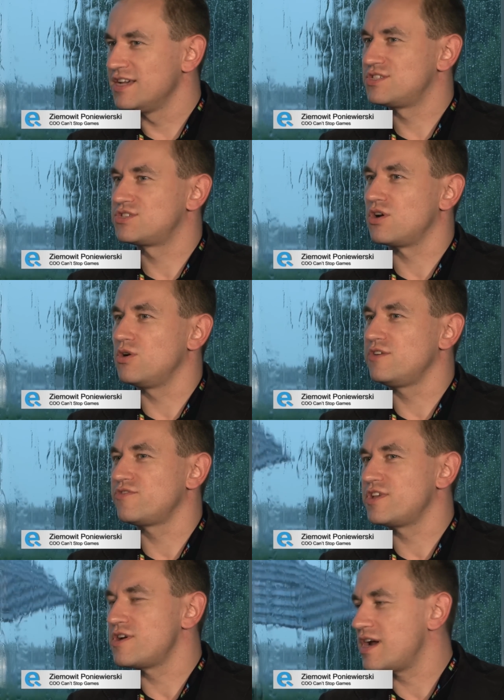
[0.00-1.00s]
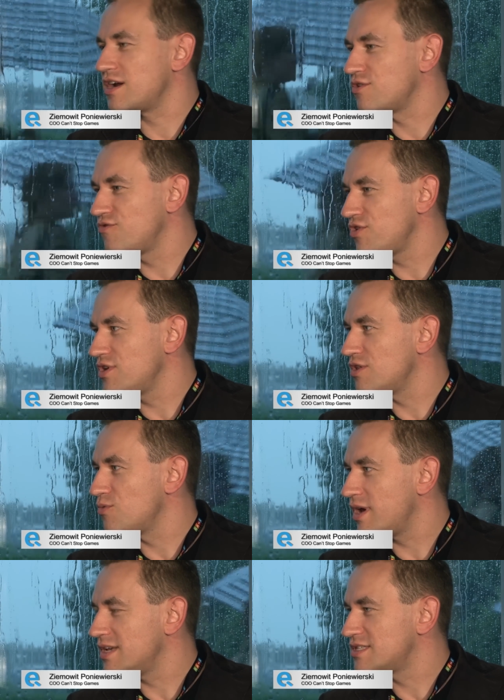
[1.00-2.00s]
So if there are
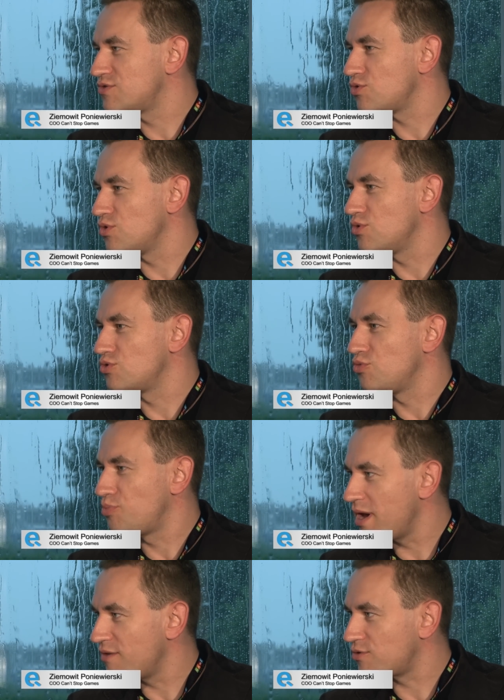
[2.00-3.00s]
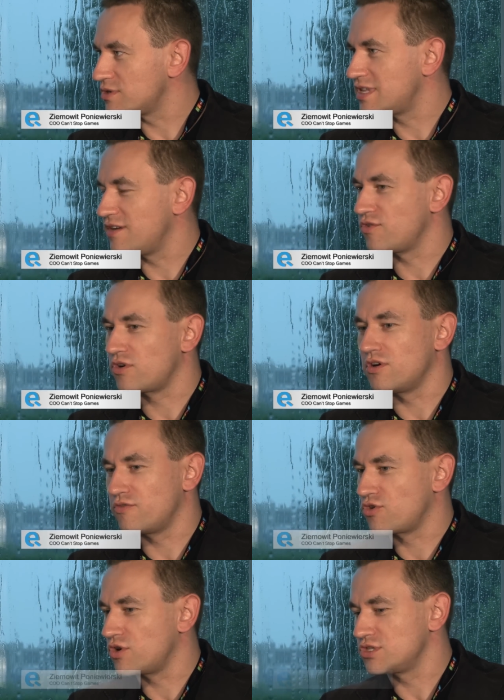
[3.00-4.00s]
convenient ways to pay for stuff,
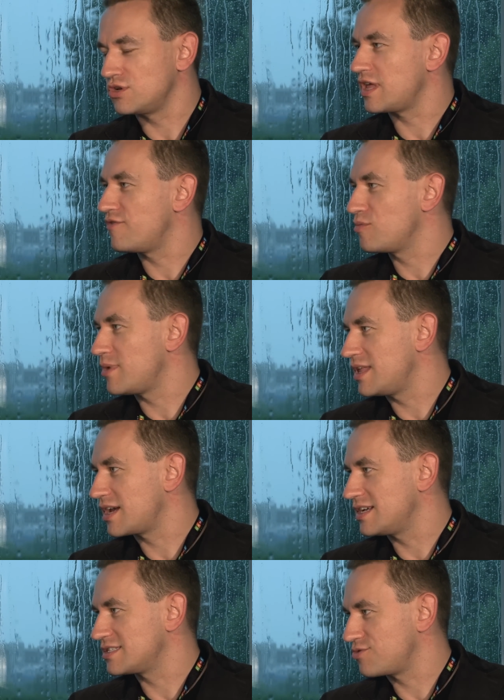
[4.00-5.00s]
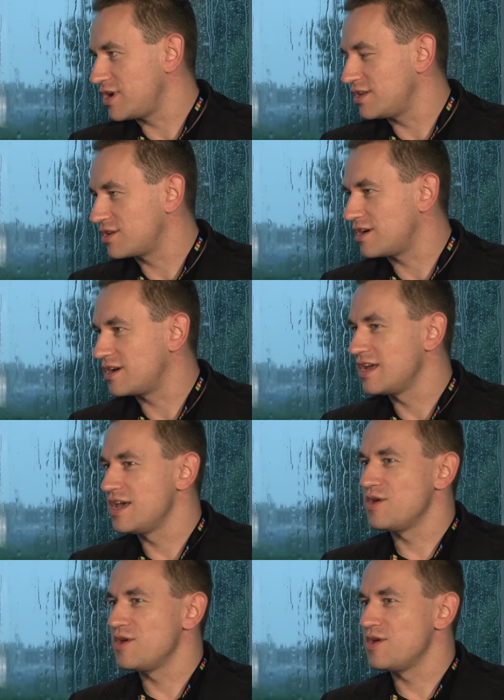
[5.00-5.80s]
of course not everybody has a credit card,